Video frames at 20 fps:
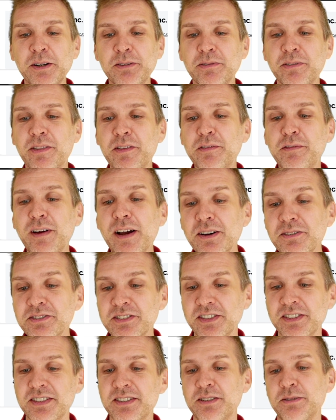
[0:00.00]
one of the
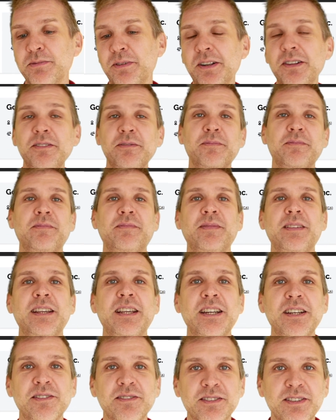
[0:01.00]
founders. Well,
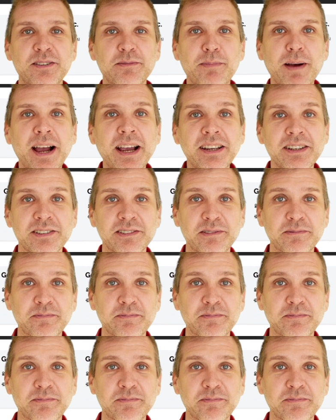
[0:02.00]
here's the bio.